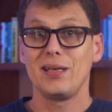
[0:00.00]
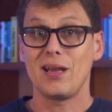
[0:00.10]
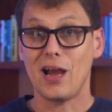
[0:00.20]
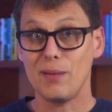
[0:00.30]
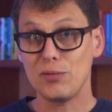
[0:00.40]

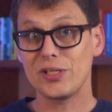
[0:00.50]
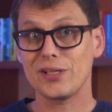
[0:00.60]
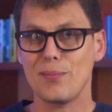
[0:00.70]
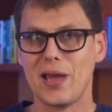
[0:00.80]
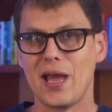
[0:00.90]
Now I'm
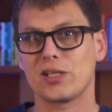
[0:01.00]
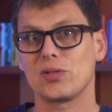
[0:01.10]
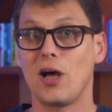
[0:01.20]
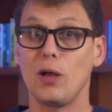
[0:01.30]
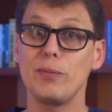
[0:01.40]
using a Mac,
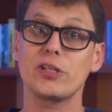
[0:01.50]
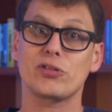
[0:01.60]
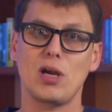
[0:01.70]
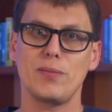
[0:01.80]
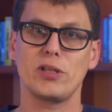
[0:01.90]
so I'll be
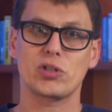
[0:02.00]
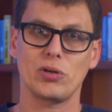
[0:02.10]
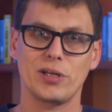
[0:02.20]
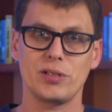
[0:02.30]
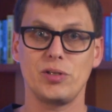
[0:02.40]
describing the
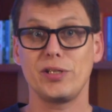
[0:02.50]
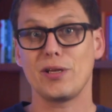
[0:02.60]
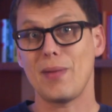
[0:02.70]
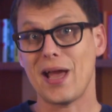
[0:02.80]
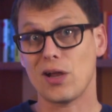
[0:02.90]
shortcuts
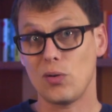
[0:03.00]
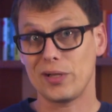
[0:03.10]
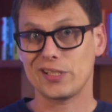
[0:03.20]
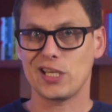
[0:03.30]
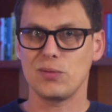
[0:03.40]
using a
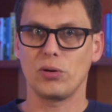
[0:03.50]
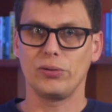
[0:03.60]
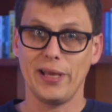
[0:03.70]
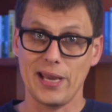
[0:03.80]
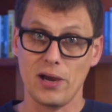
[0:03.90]
macOS
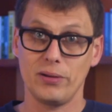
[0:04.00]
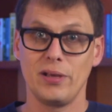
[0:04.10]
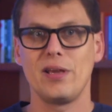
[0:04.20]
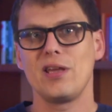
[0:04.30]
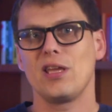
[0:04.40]
keyboard layout.
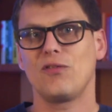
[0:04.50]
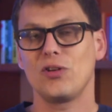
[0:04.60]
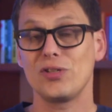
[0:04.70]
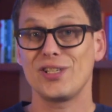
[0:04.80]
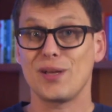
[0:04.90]
If
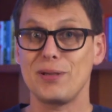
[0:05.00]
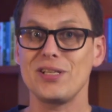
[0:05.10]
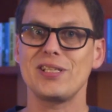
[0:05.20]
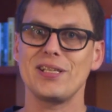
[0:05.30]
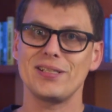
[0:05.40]
you're using a
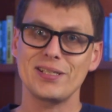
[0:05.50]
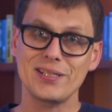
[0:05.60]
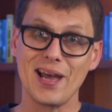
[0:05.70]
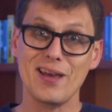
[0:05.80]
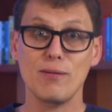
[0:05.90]
PC
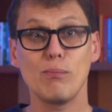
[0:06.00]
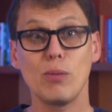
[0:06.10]
instead,